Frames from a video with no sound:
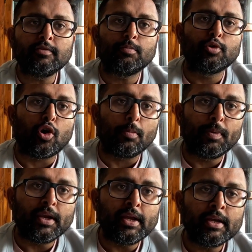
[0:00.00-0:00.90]
of
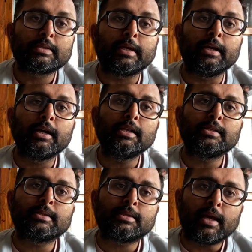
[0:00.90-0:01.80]
monopoly, single
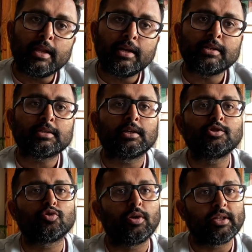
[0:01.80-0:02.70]
seller is
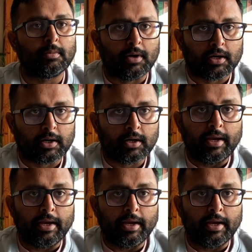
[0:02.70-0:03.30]
controlling the market.